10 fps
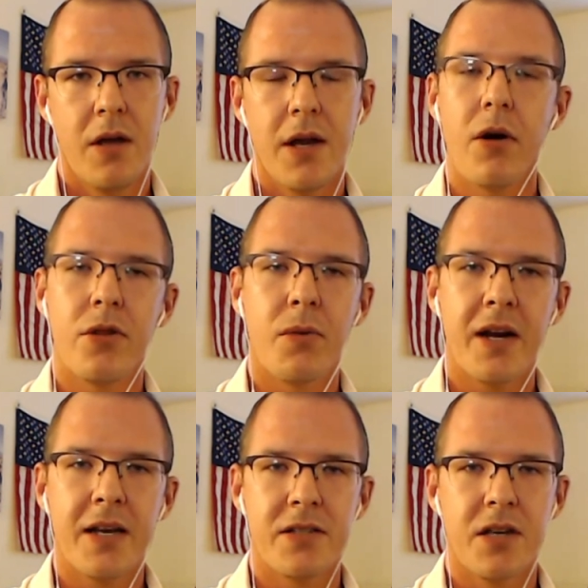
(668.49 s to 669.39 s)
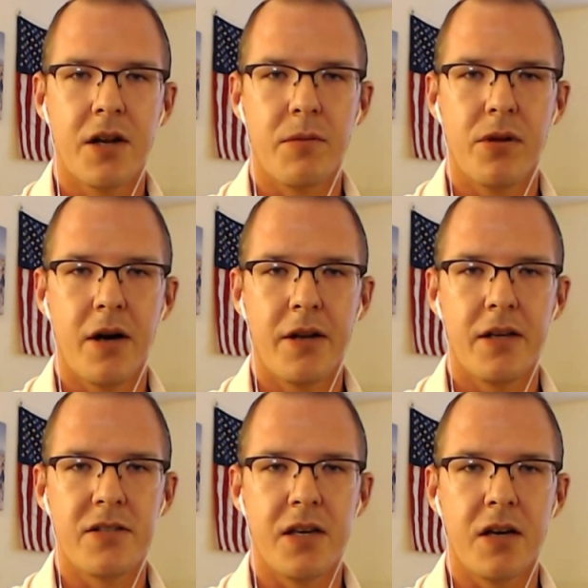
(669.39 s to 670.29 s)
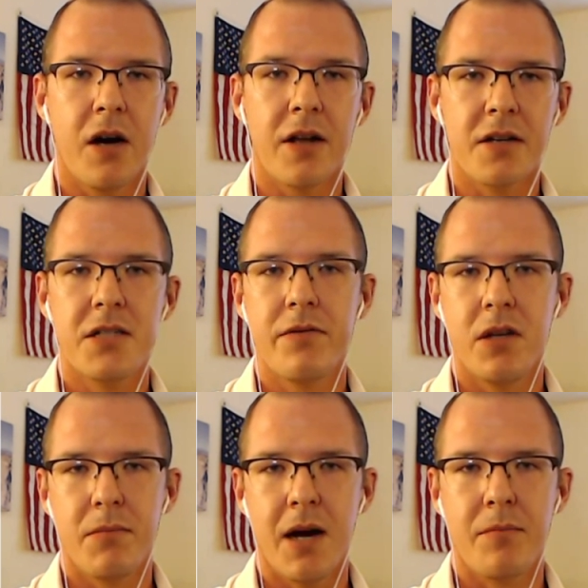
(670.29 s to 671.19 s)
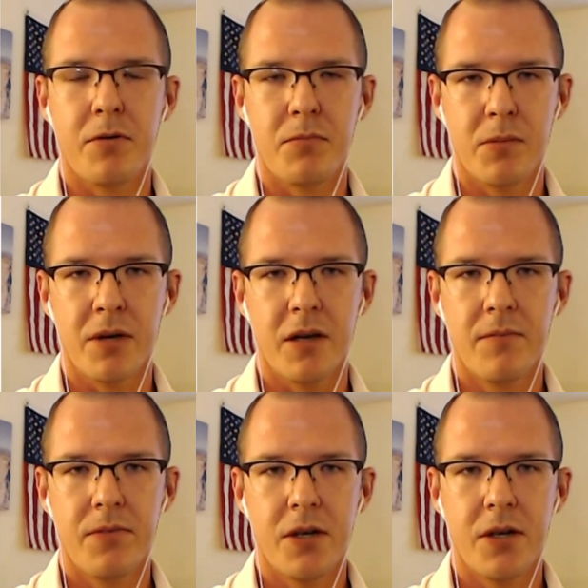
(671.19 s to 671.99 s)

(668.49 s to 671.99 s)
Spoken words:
Now, on the right-hand side of the plot is a connectivity map of Birdligan.